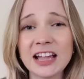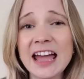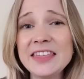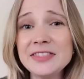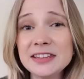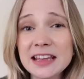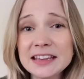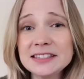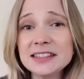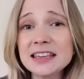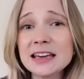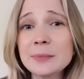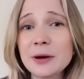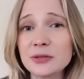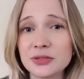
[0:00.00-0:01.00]
And the nice
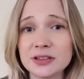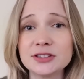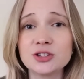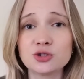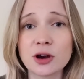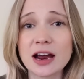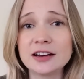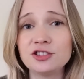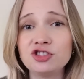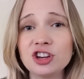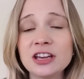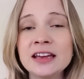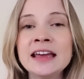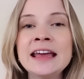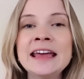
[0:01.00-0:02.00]
thing about this
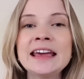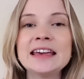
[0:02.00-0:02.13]
strategy